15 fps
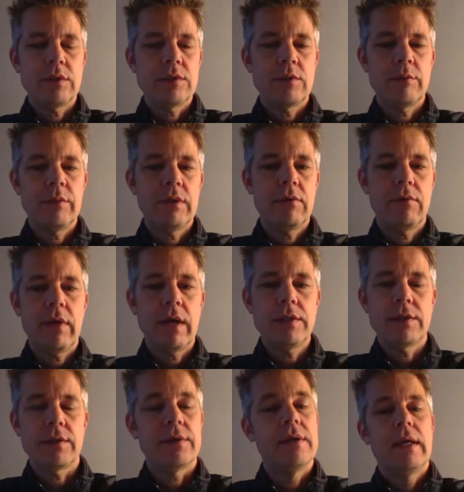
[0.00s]
be a writer.
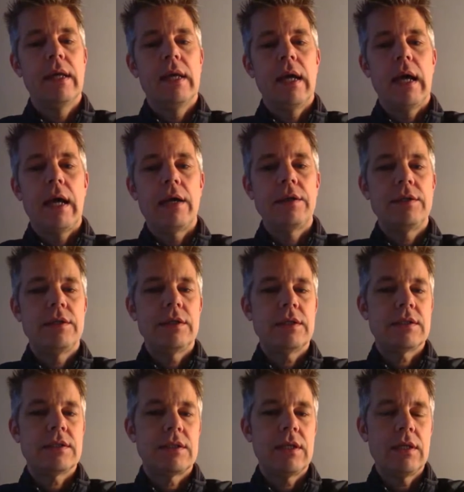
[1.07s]
I just
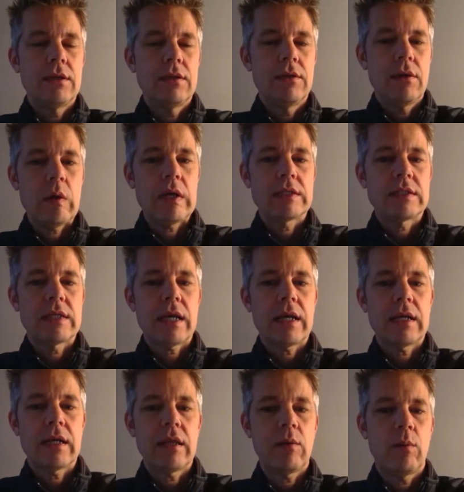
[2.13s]
didn't know
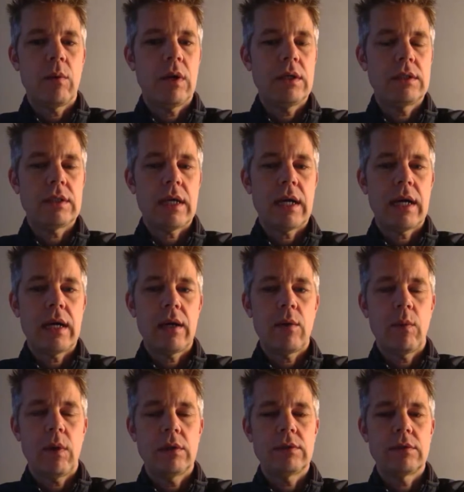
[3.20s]
exactly what I
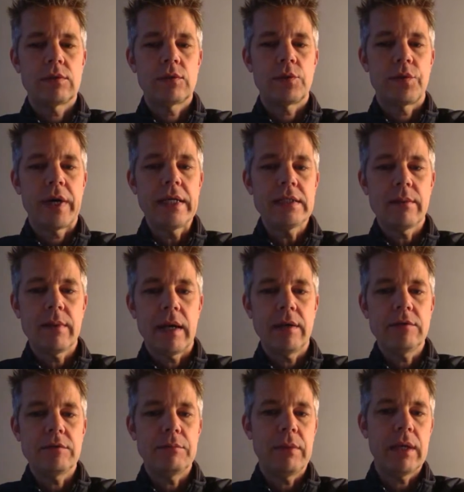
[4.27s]
wanted to write
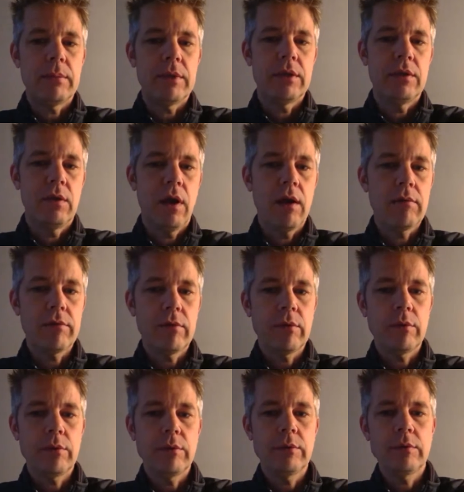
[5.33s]
about. Maybe
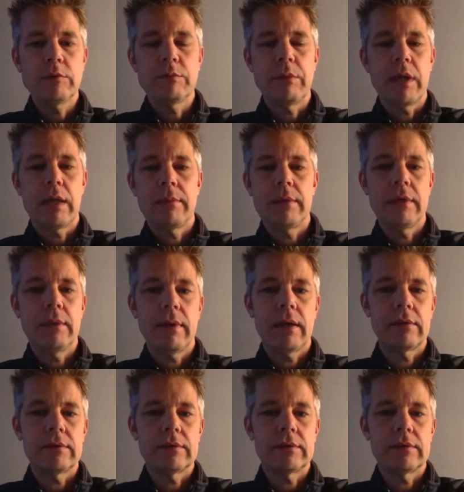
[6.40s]
novels, maybe about